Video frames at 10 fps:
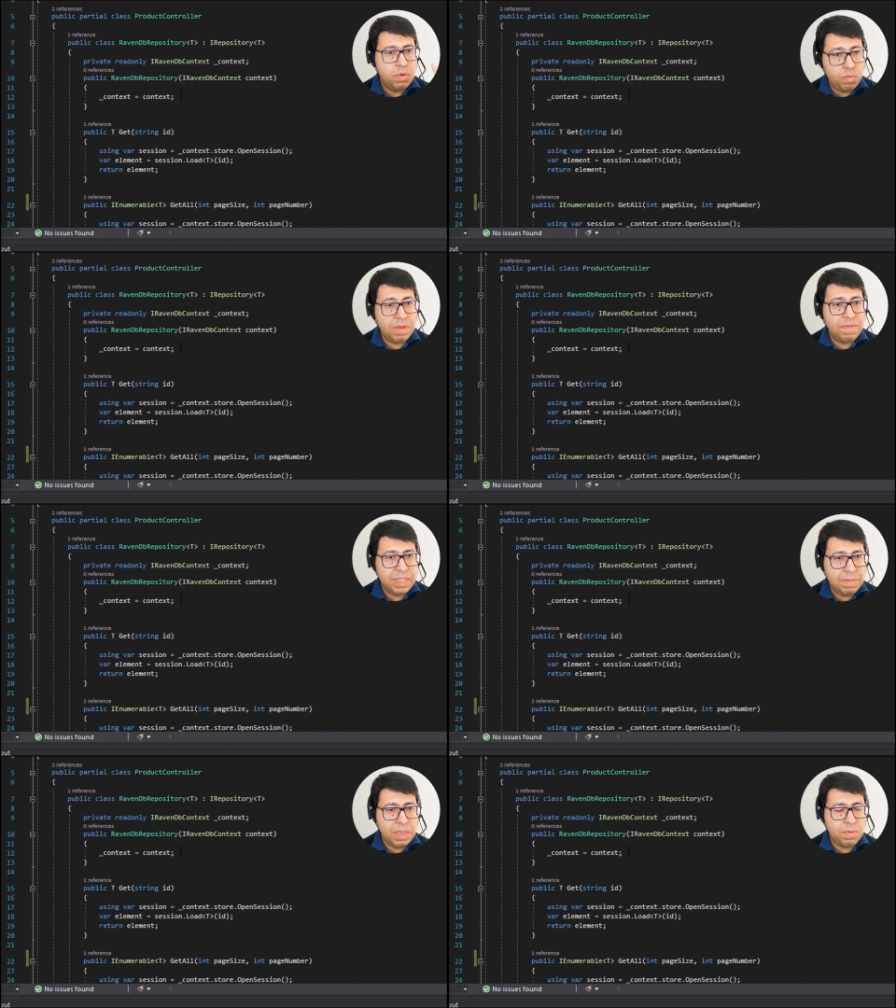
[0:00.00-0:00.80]

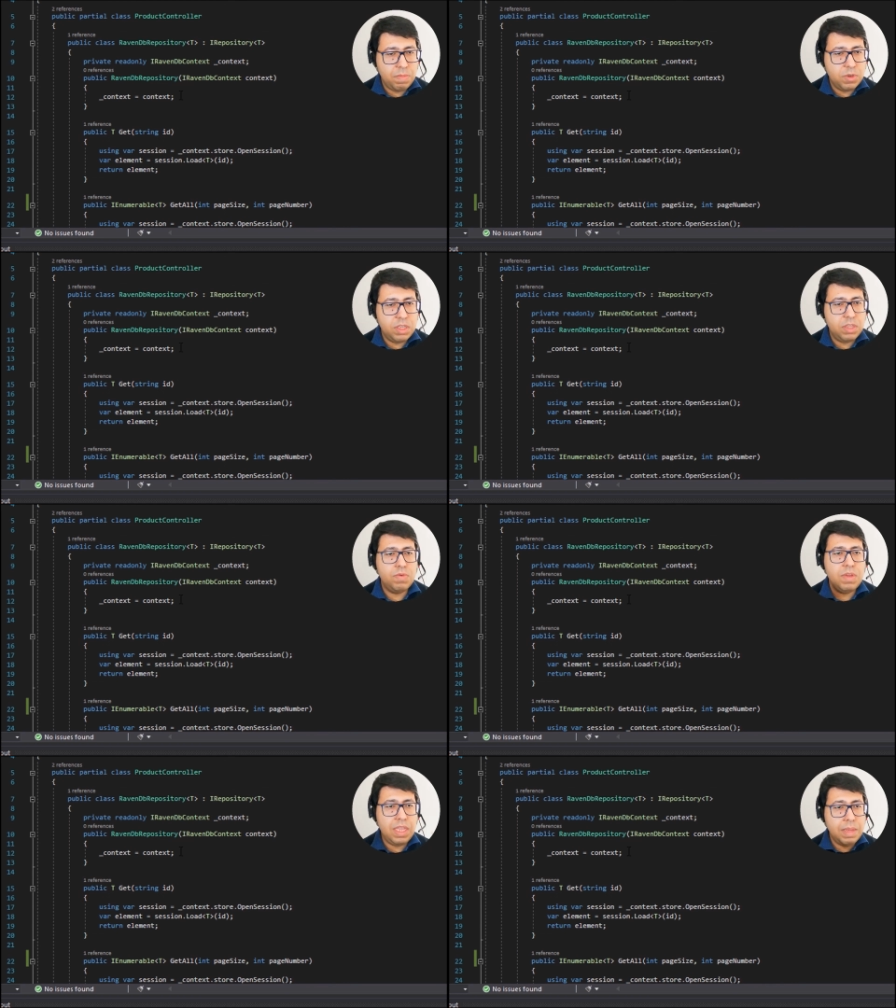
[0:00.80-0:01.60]
RavenDB
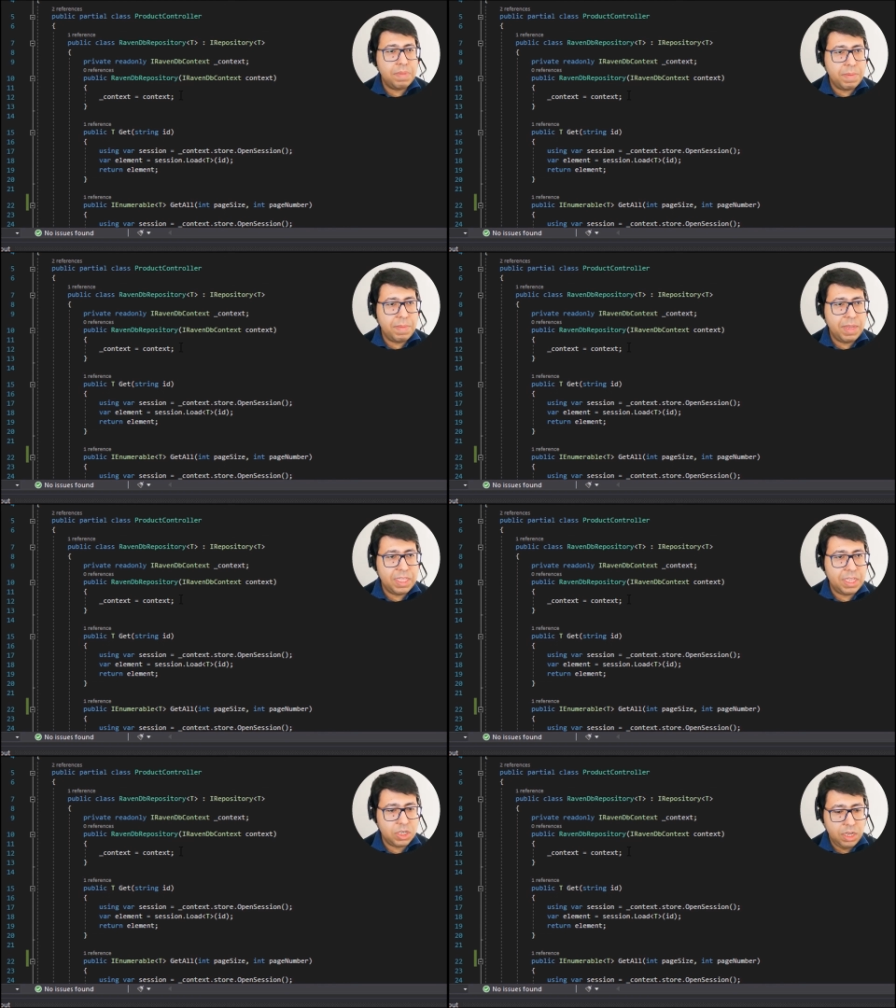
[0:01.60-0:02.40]
repository
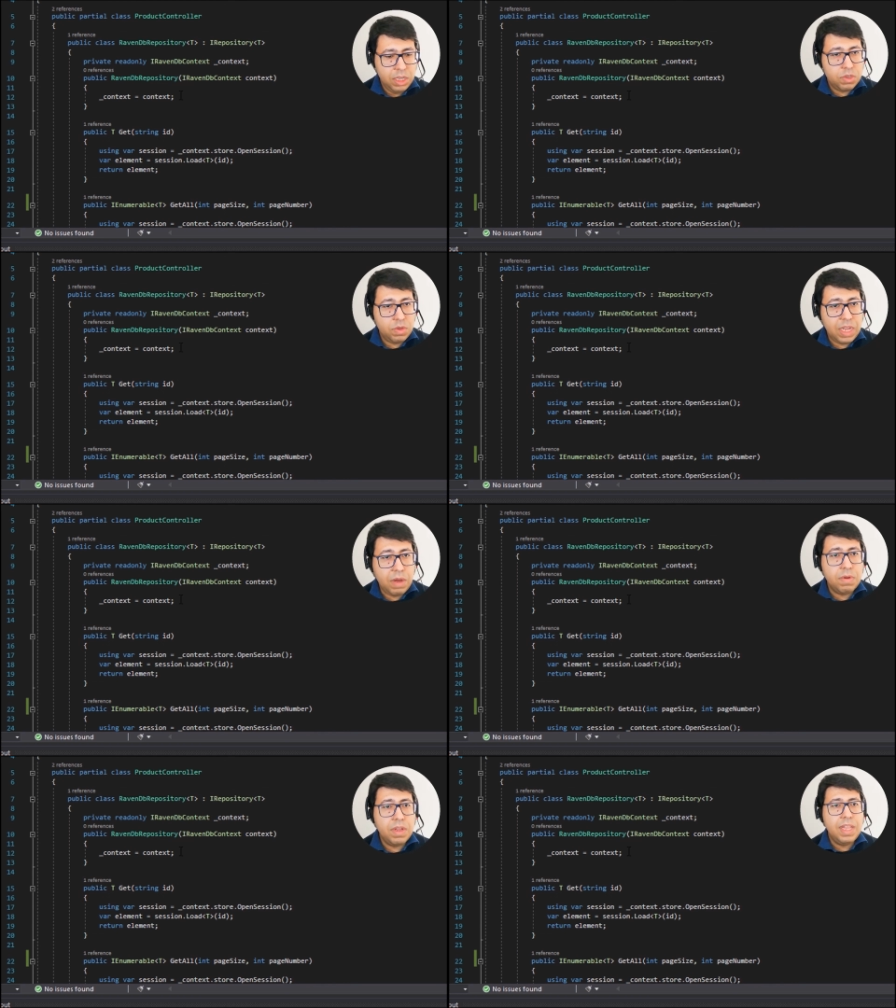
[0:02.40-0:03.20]
implementation. So
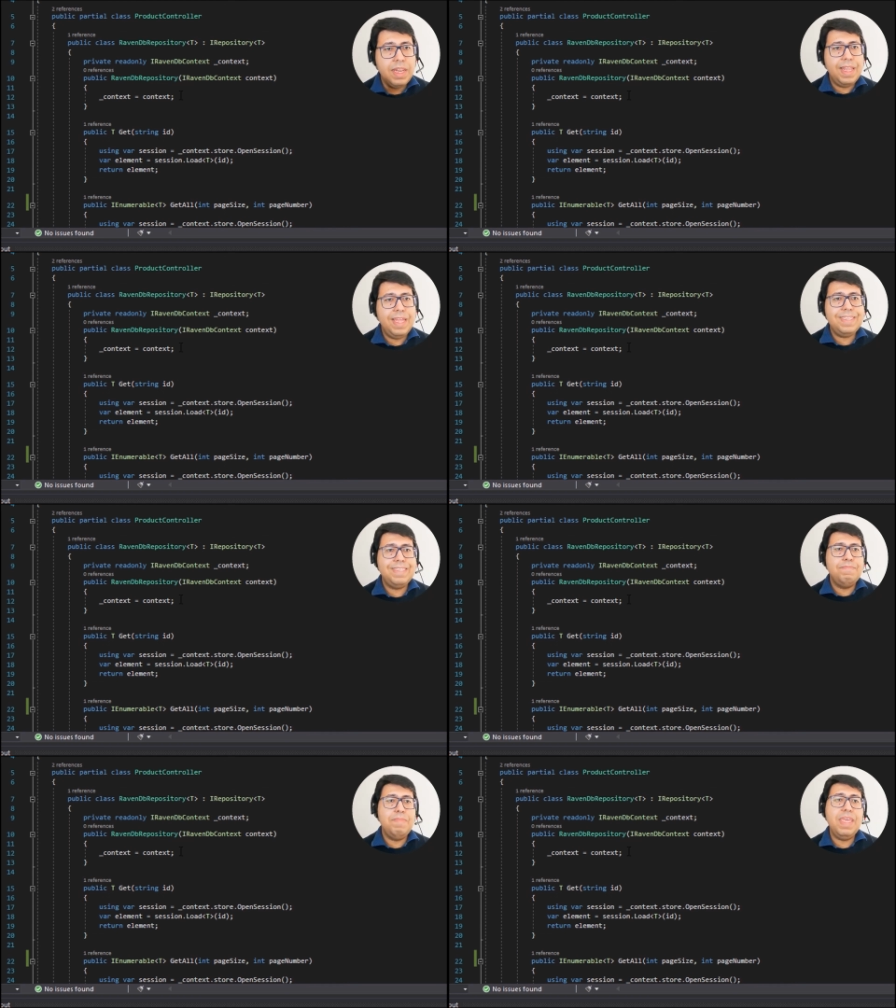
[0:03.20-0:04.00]
now let's
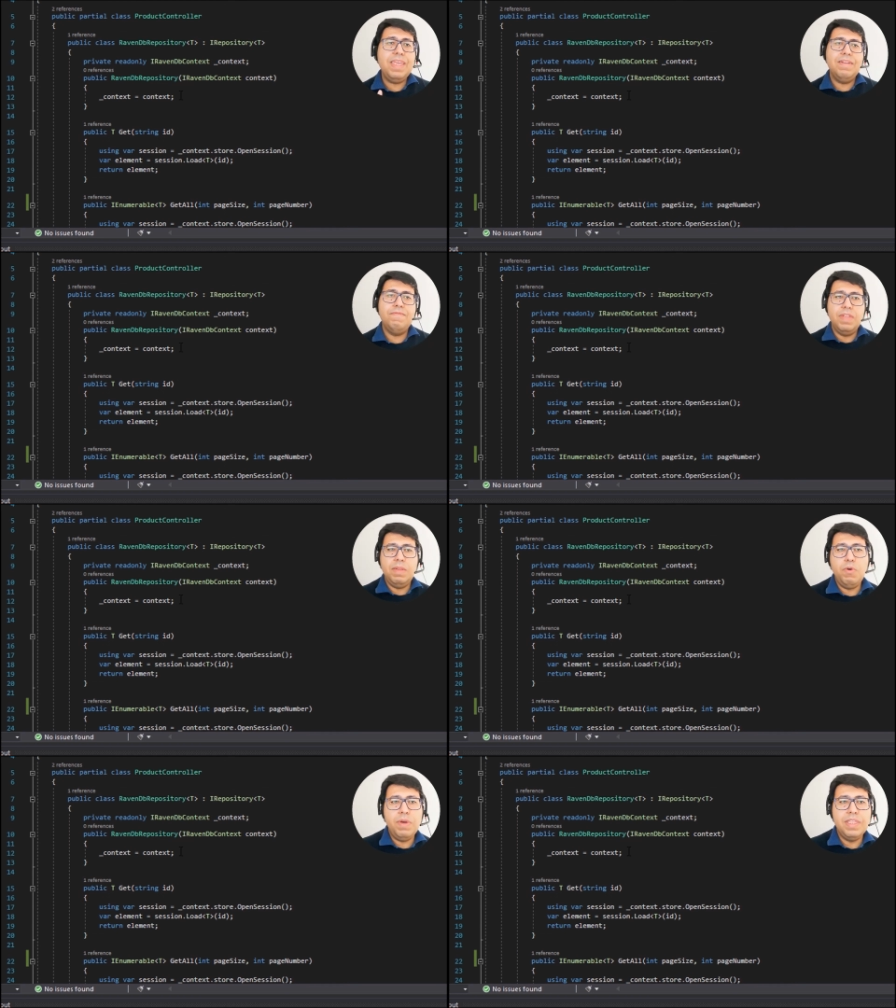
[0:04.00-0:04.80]
make it
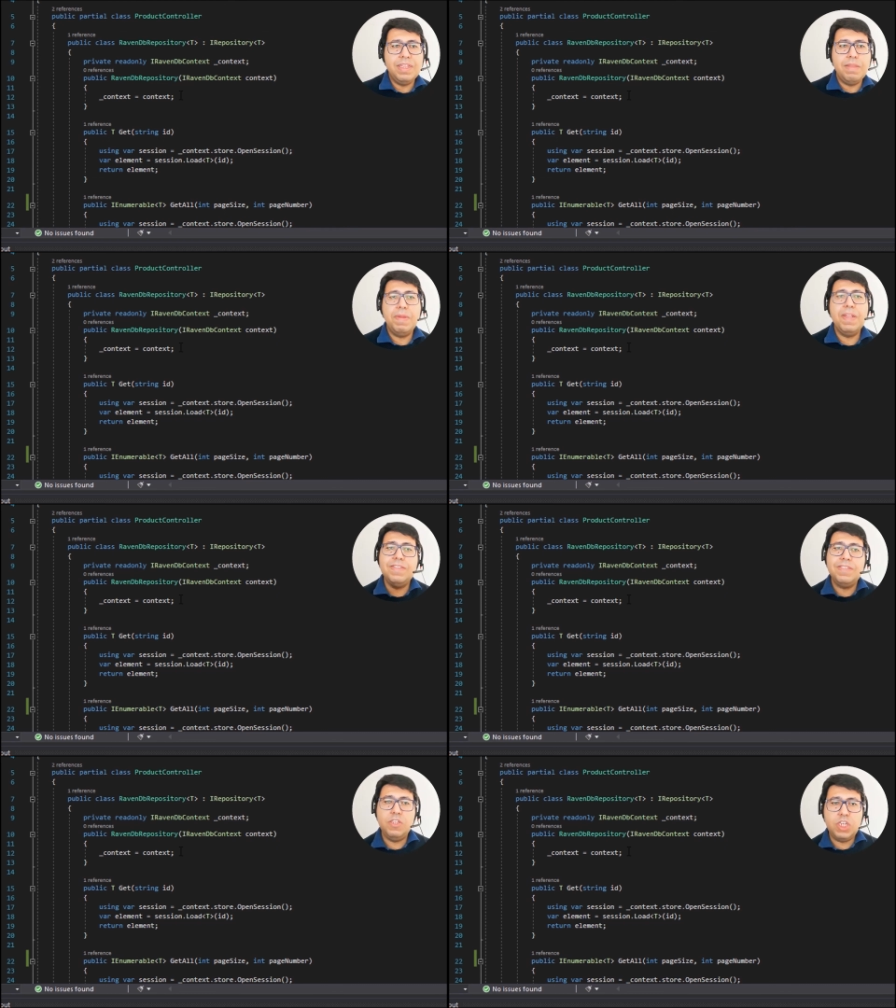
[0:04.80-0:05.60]
available in the
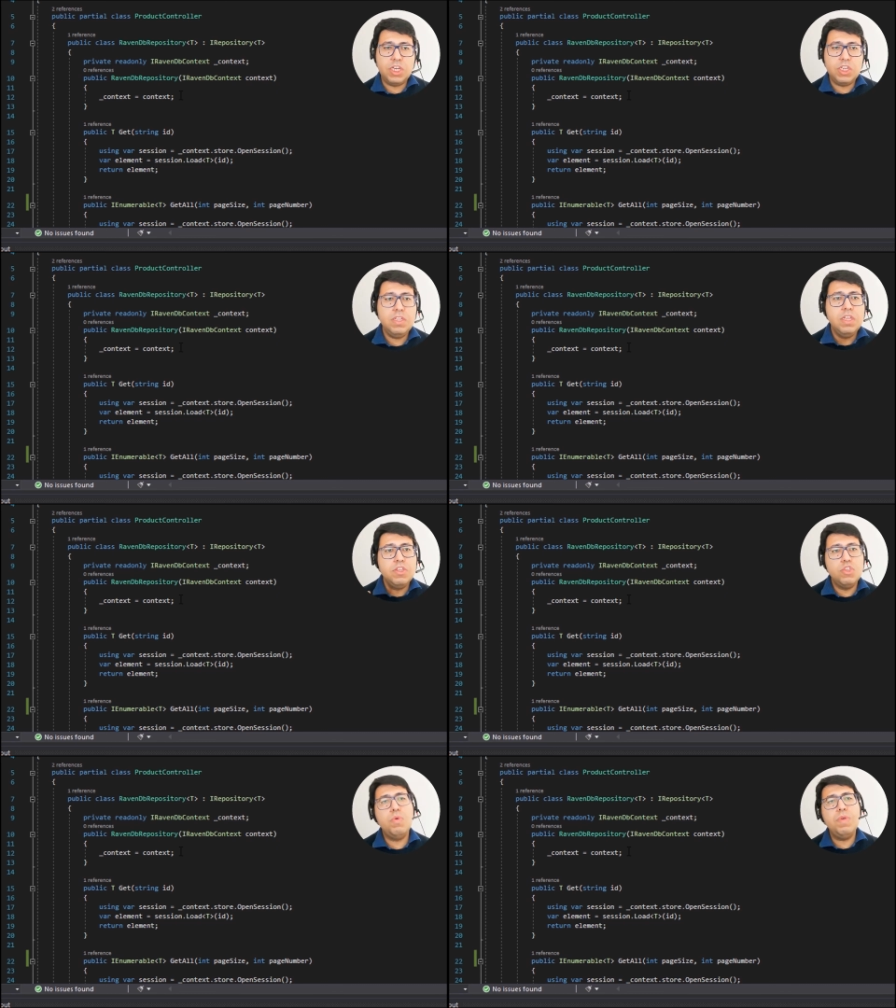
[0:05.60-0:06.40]
dependency injection
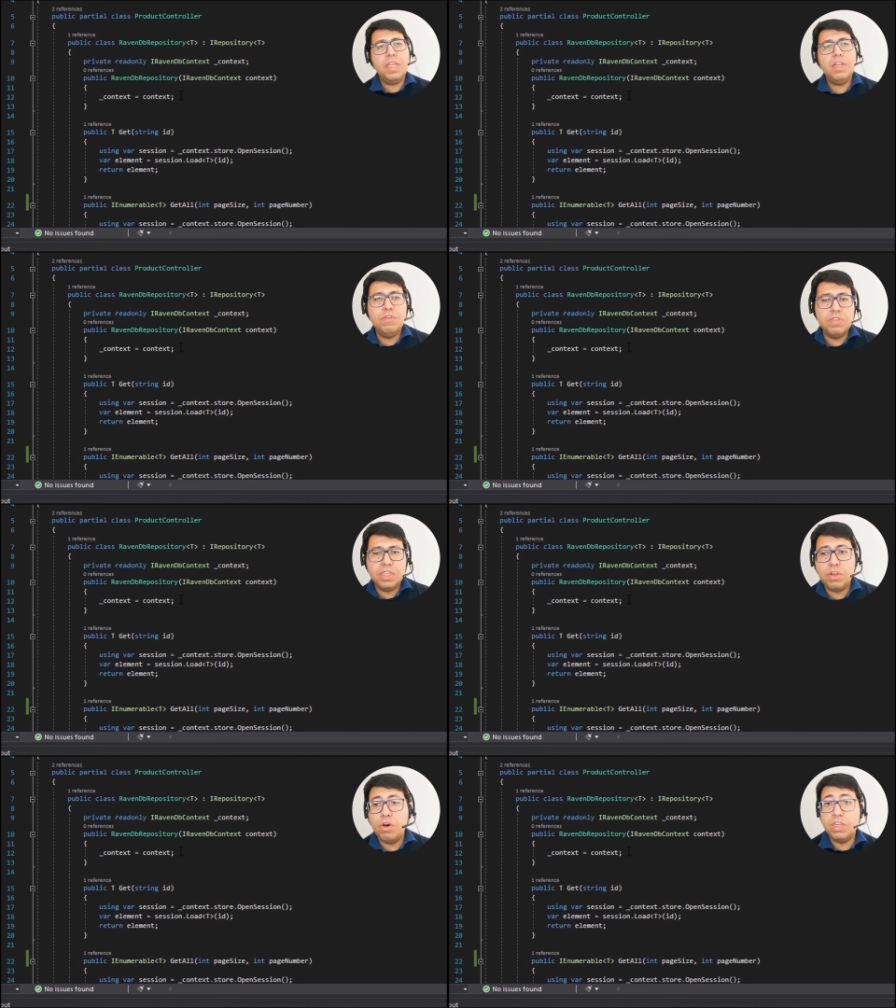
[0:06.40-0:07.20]
so we can use
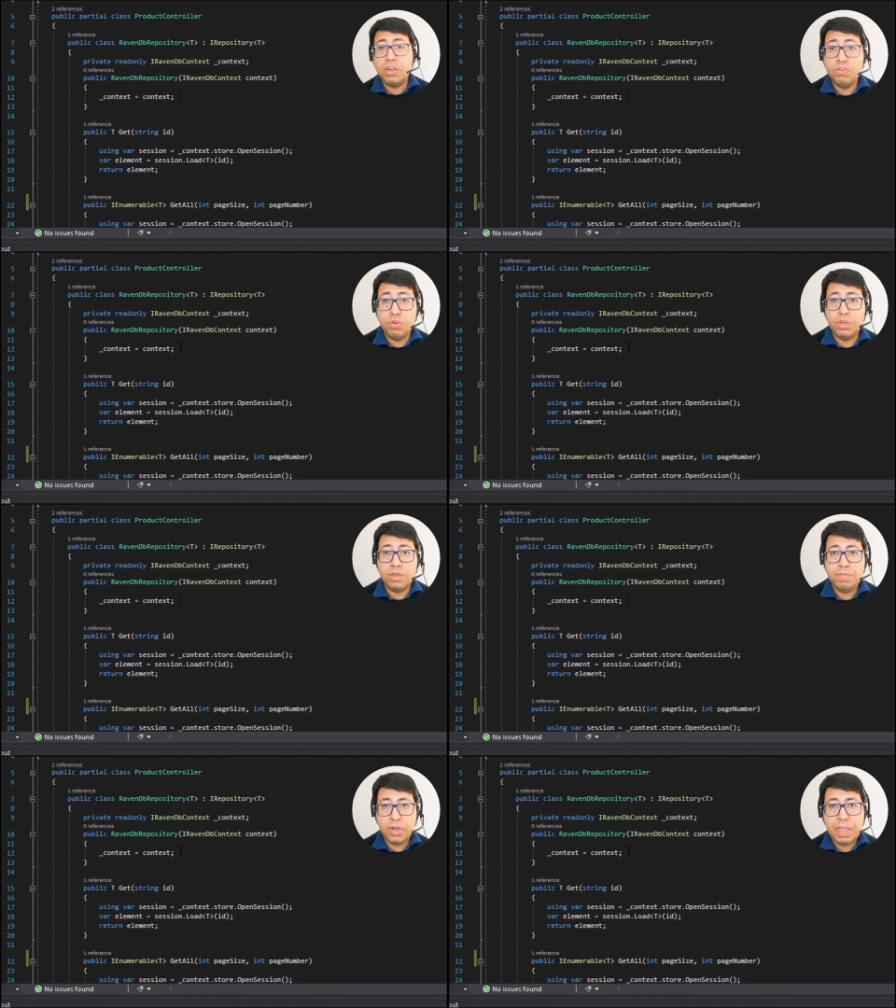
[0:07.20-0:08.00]
it on the
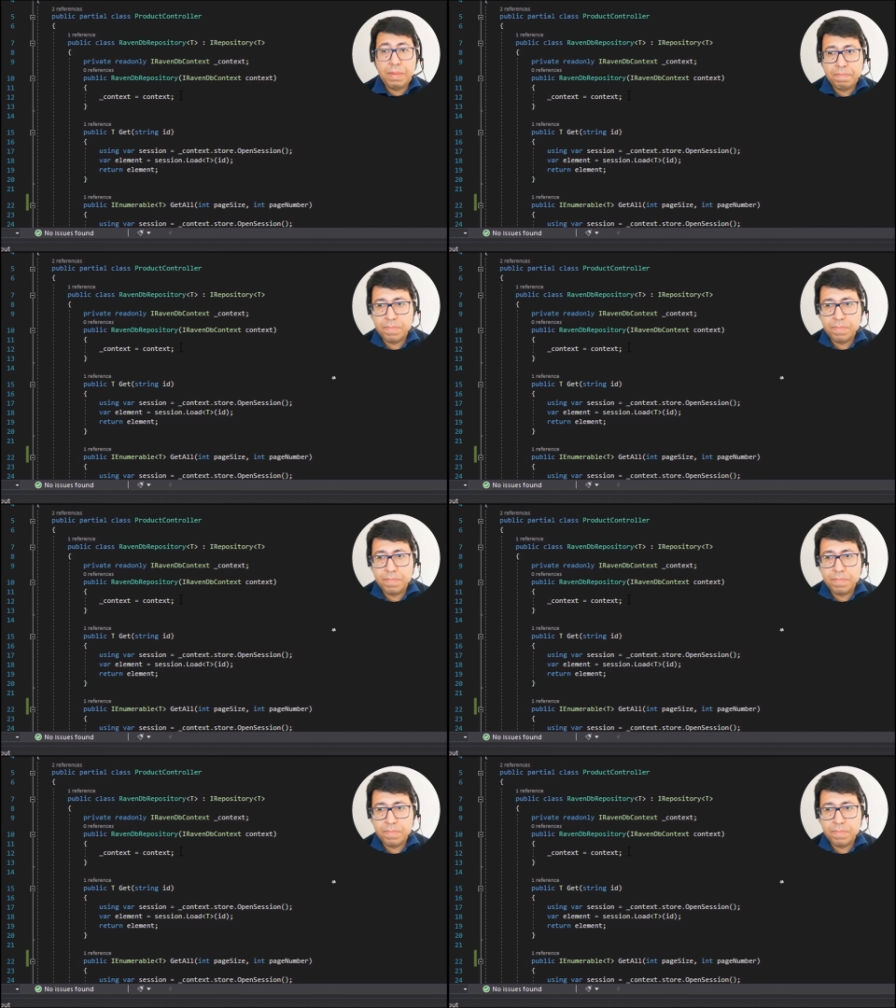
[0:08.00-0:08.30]
controller, okay?